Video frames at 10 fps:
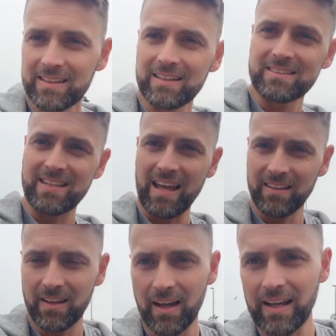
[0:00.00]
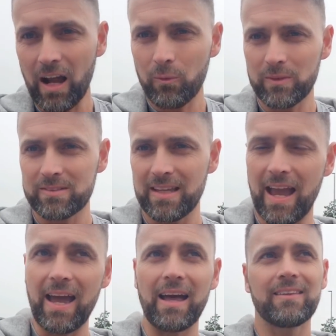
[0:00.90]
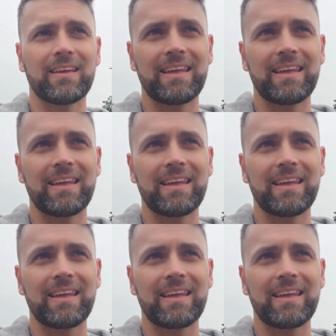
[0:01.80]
The intent and how we set the